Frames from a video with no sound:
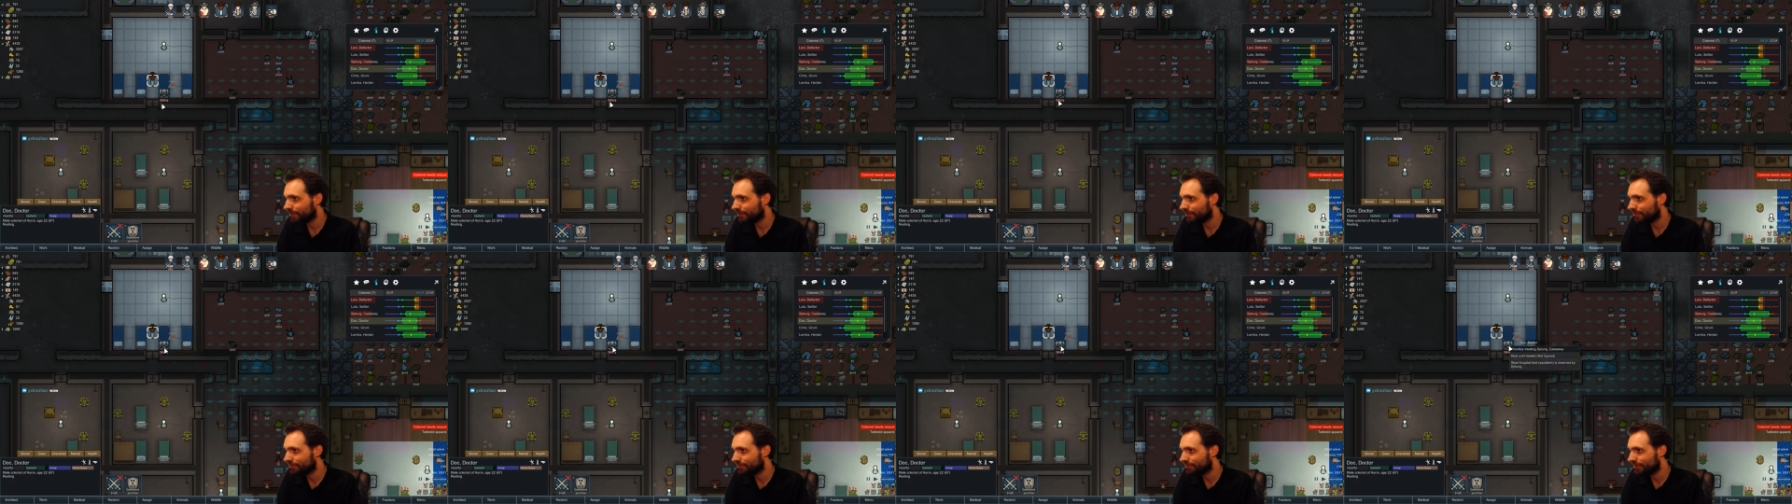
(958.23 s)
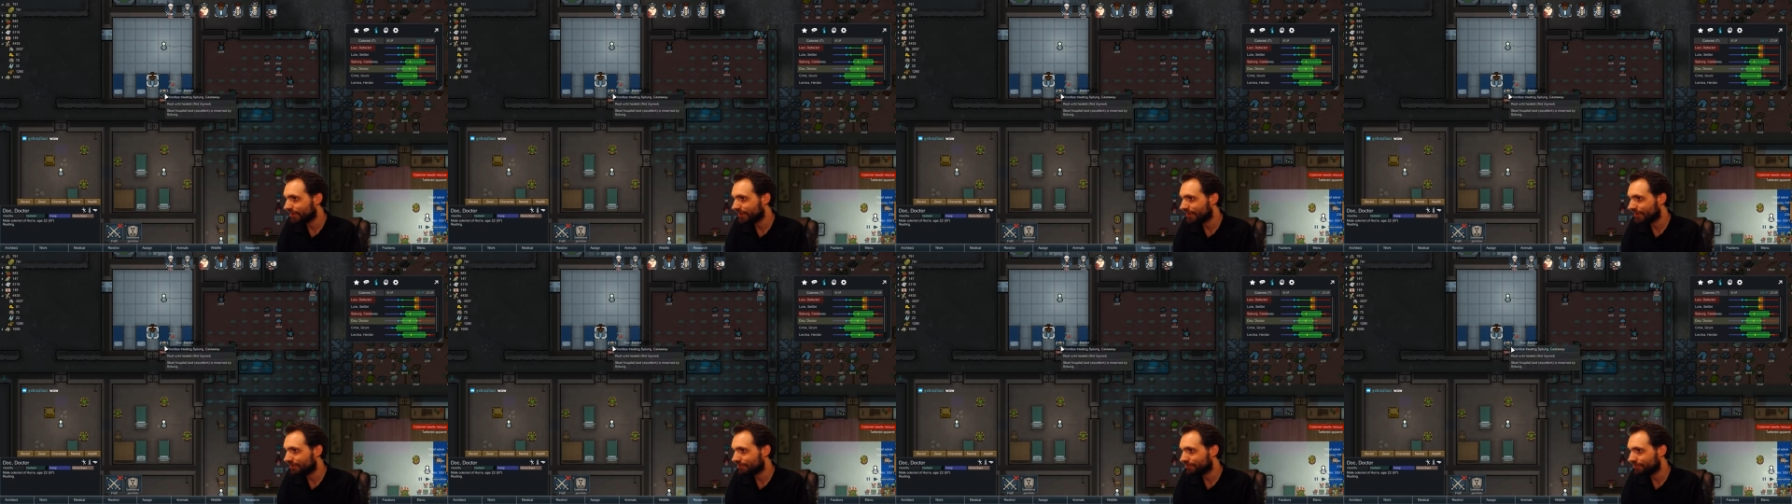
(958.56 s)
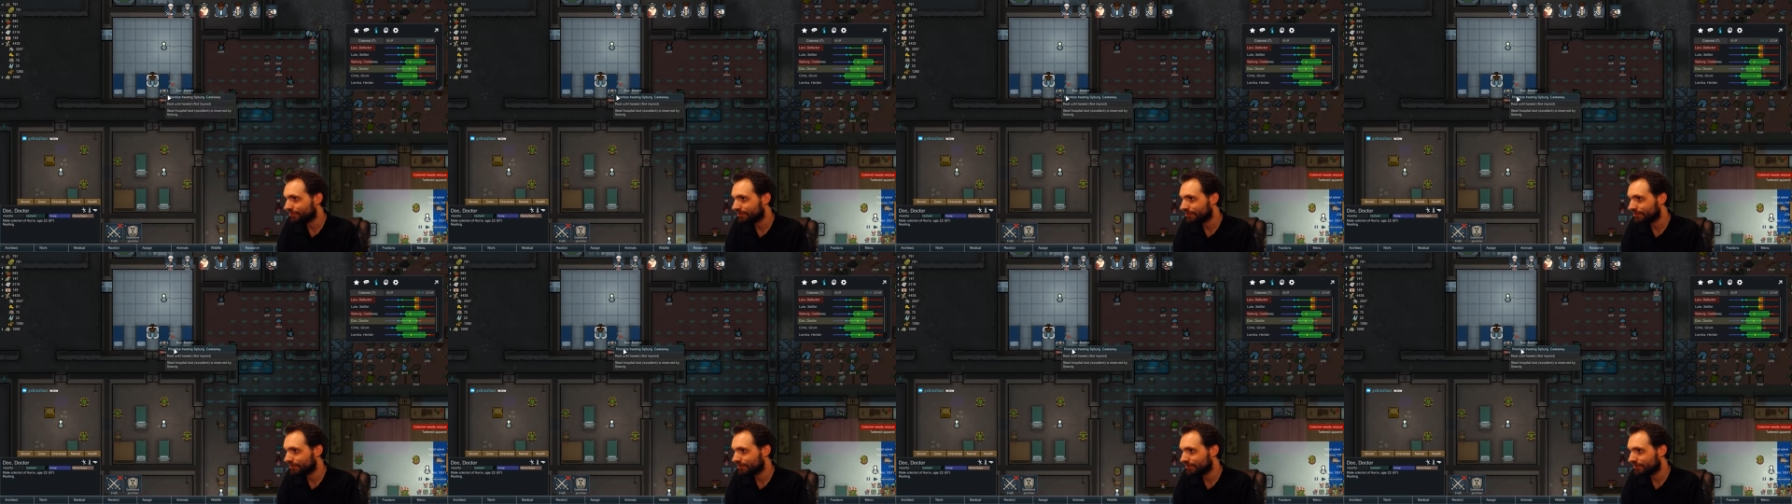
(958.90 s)

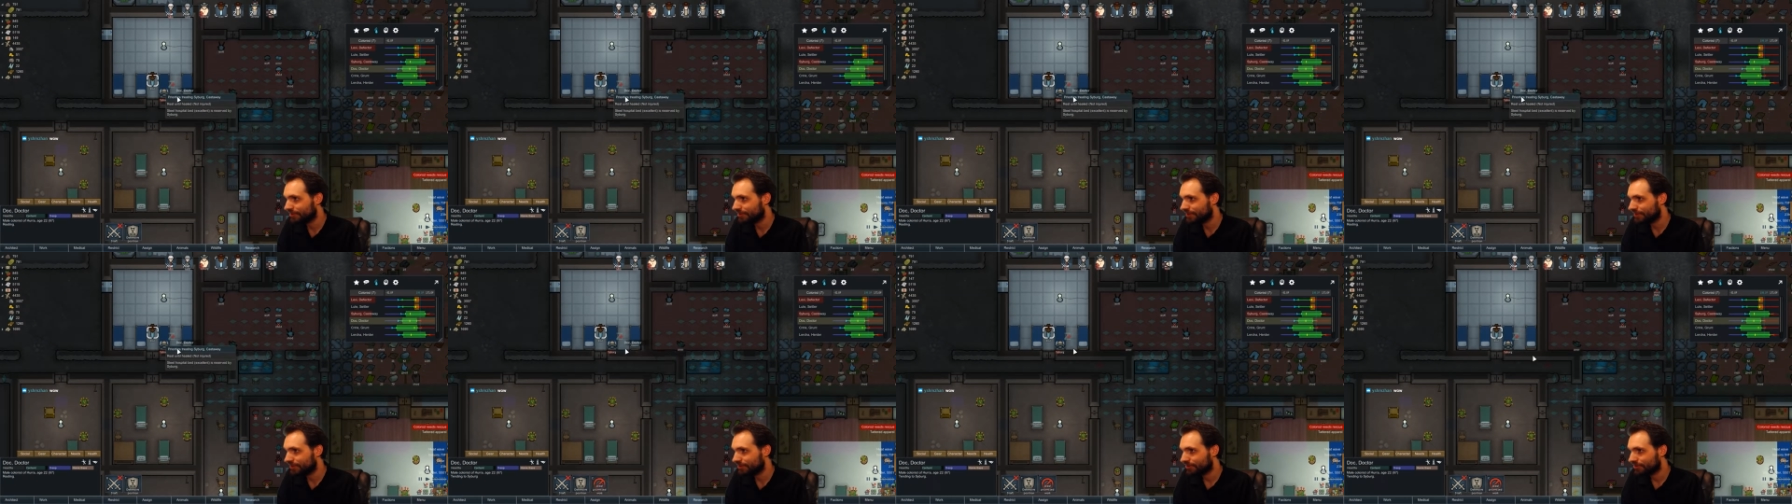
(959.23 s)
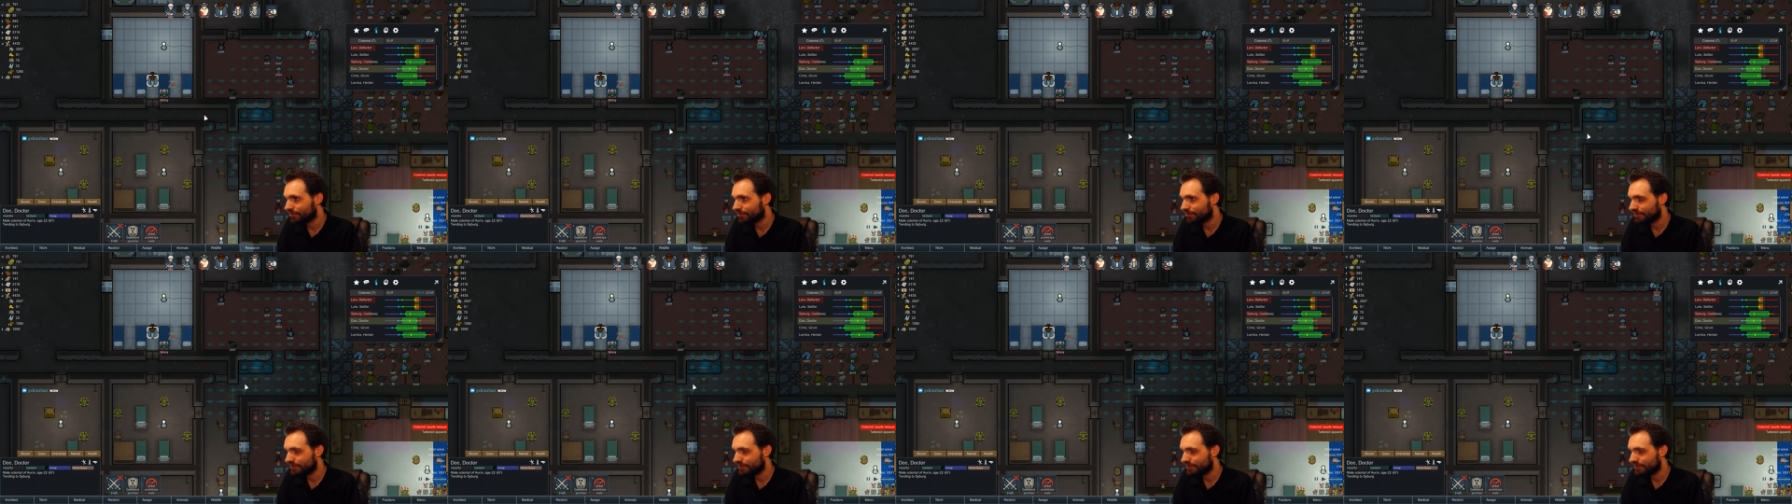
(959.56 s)
Undraft, treat